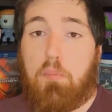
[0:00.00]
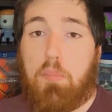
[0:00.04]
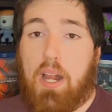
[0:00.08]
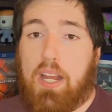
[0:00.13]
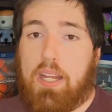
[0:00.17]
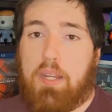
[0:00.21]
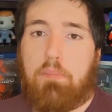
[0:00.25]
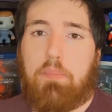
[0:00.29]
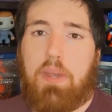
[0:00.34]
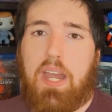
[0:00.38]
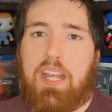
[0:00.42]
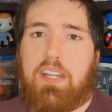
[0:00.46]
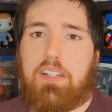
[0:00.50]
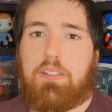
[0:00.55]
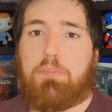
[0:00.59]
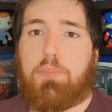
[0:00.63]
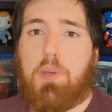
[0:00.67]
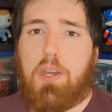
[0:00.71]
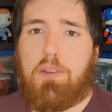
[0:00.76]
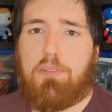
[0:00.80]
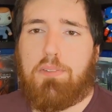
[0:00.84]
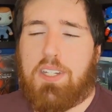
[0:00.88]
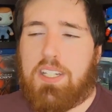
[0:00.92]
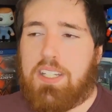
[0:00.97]
Breaking Bad is
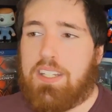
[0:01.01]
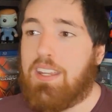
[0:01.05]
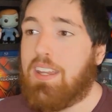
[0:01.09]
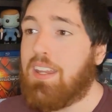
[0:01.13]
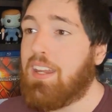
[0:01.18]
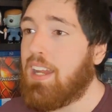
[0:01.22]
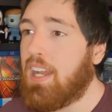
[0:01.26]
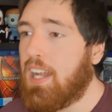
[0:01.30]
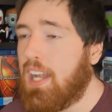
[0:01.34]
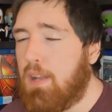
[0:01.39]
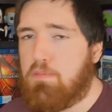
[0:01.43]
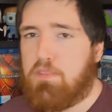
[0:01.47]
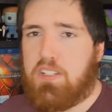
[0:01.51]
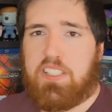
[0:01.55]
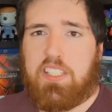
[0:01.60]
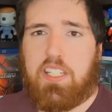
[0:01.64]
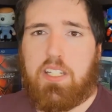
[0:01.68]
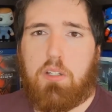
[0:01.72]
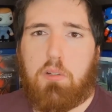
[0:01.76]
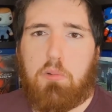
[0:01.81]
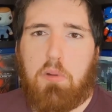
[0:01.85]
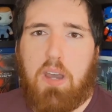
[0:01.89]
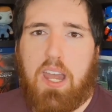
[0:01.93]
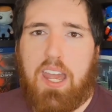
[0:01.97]
perfect in every
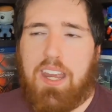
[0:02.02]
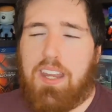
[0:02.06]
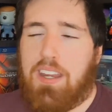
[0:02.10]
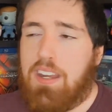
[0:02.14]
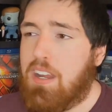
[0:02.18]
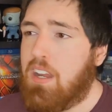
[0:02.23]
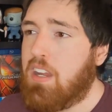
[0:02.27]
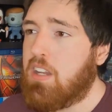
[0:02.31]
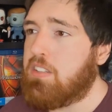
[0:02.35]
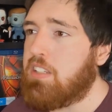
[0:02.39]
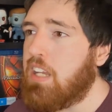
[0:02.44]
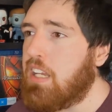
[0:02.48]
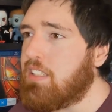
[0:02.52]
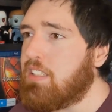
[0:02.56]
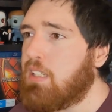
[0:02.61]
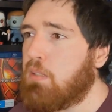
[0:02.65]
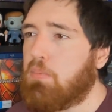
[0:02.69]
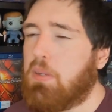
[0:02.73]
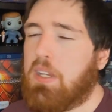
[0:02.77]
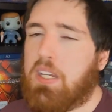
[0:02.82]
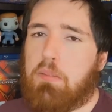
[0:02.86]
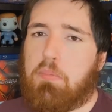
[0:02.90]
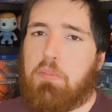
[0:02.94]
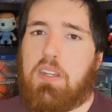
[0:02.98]
single way. Jesse
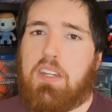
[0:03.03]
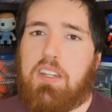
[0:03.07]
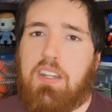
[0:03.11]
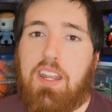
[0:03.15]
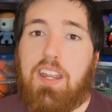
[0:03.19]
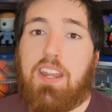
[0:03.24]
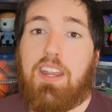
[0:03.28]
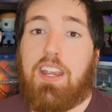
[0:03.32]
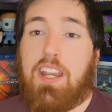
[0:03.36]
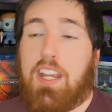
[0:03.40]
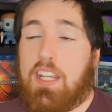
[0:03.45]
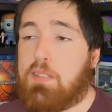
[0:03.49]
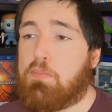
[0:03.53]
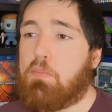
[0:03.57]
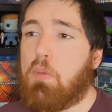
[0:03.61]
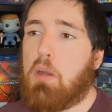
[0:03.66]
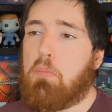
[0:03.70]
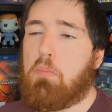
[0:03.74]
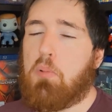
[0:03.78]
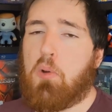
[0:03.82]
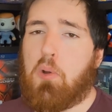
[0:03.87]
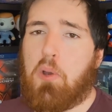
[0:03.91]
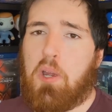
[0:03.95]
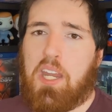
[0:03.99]
Pinkman is
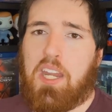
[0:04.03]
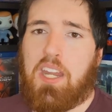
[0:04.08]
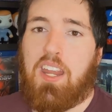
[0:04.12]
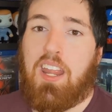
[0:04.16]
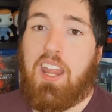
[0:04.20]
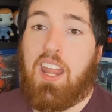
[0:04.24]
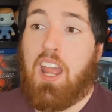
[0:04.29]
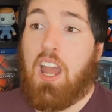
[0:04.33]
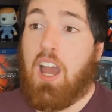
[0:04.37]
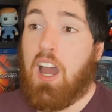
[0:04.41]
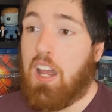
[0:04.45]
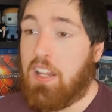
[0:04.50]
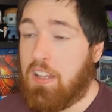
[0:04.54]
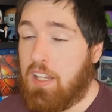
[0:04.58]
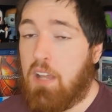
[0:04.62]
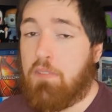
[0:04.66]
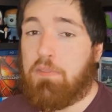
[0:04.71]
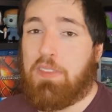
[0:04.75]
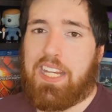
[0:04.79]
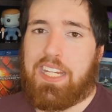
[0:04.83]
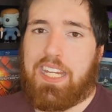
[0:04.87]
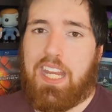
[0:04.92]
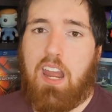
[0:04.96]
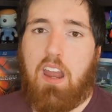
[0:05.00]
my boy. I
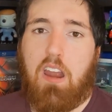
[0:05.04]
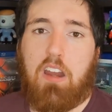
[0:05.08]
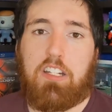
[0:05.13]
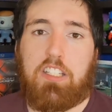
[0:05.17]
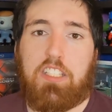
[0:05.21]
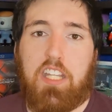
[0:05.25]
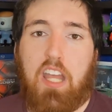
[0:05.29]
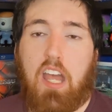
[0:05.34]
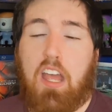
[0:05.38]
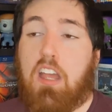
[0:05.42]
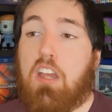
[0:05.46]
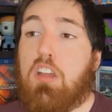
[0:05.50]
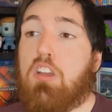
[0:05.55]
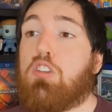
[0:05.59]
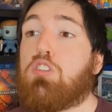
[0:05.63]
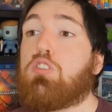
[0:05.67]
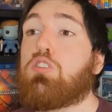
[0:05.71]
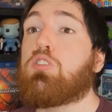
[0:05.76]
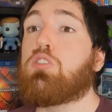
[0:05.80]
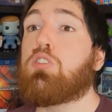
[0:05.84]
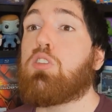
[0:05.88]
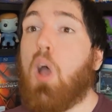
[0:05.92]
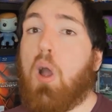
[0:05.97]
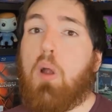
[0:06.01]
love that character
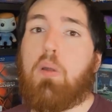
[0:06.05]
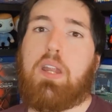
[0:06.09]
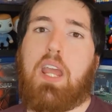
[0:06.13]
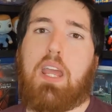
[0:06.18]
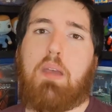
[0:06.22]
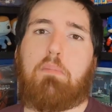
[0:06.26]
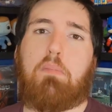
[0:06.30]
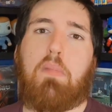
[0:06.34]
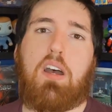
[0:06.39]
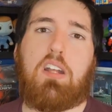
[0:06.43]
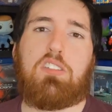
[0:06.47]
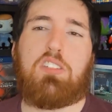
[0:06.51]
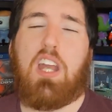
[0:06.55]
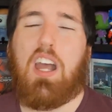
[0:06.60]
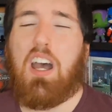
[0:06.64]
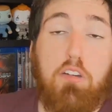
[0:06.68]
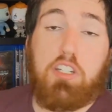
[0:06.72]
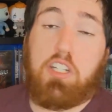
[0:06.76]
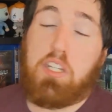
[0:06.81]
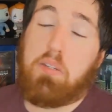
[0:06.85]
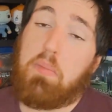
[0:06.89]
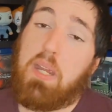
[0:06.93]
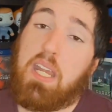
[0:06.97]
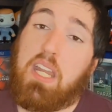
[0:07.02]
so damn much.
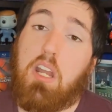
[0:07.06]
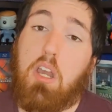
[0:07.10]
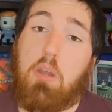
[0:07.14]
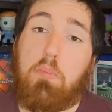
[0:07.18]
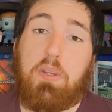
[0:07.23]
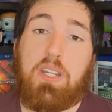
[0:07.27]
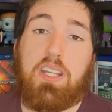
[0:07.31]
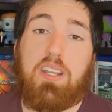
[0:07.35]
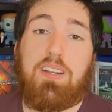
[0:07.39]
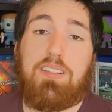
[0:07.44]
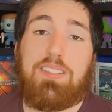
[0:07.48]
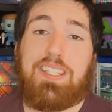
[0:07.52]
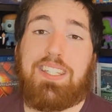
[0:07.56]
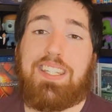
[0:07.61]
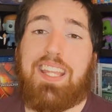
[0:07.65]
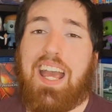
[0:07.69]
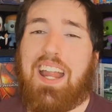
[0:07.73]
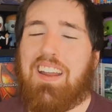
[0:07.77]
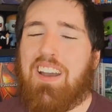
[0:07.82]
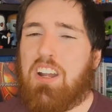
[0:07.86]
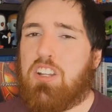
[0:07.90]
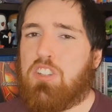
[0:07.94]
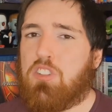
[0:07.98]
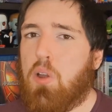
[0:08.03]
El Camino, because of
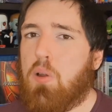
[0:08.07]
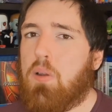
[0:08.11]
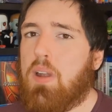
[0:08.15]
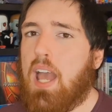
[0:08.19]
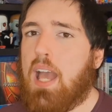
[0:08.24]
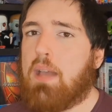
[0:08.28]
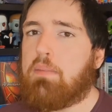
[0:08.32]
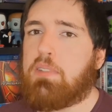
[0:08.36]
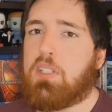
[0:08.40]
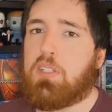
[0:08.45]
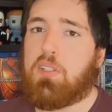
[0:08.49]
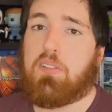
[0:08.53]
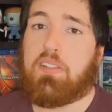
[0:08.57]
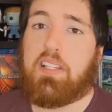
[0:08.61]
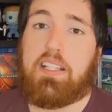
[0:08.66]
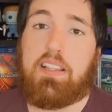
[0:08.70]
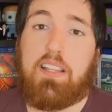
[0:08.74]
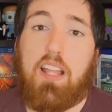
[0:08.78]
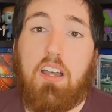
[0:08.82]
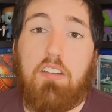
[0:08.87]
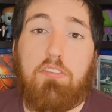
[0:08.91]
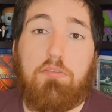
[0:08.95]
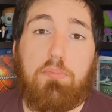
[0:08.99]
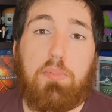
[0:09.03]
that, I don't absolutely
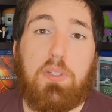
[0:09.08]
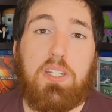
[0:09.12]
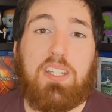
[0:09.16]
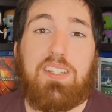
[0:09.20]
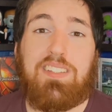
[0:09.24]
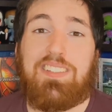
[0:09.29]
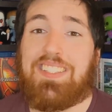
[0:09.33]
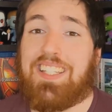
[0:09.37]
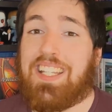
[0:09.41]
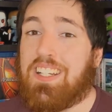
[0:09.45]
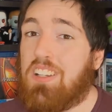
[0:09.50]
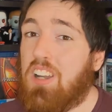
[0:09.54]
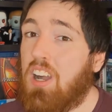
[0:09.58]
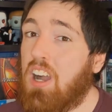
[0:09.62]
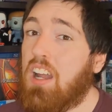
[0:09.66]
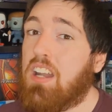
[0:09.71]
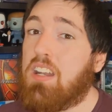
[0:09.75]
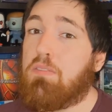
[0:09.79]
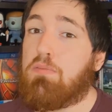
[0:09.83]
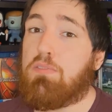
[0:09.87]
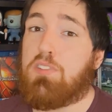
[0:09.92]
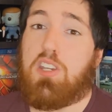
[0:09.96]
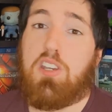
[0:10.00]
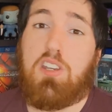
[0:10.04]
love, because they
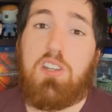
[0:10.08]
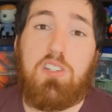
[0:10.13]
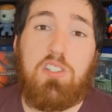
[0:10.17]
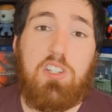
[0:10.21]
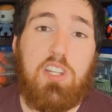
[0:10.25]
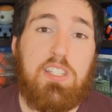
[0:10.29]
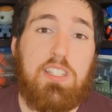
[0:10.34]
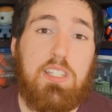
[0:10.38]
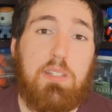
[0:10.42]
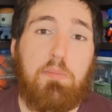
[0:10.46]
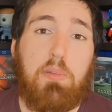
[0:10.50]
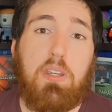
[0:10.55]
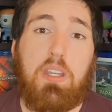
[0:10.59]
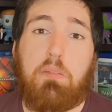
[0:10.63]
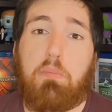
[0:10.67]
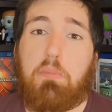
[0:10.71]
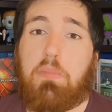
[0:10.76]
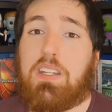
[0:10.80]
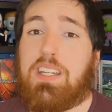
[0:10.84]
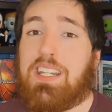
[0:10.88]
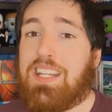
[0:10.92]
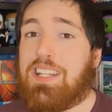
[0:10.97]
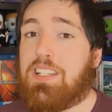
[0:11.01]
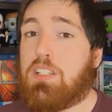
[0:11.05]
kind of turned Jesse
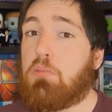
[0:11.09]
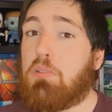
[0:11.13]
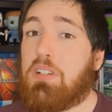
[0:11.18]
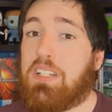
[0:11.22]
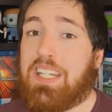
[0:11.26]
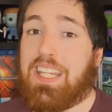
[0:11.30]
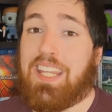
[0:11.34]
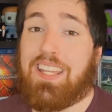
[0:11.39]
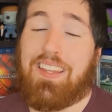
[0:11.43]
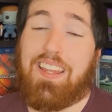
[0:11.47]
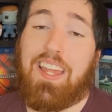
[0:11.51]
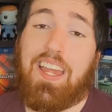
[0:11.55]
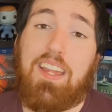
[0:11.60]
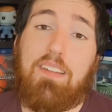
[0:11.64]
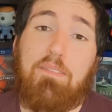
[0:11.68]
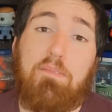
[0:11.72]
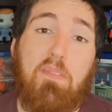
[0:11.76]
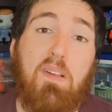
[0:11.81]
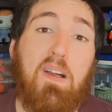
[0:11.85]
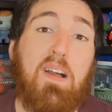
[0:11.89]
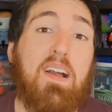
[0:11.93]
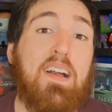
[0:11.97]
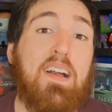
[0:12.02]
Pinkman into a killer.